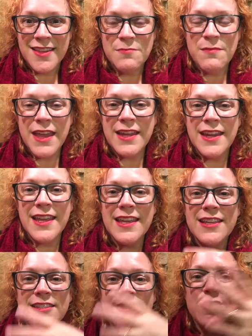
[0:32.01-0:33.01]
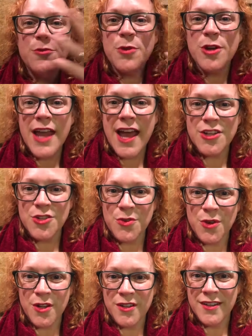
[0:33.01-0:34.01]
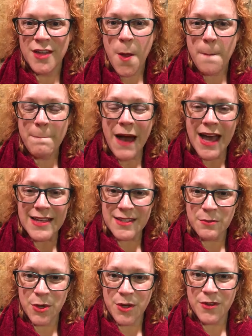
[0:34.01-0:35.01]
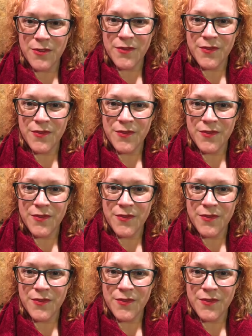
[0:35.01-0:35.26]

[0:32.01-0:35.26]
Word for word: that made supernatural possible.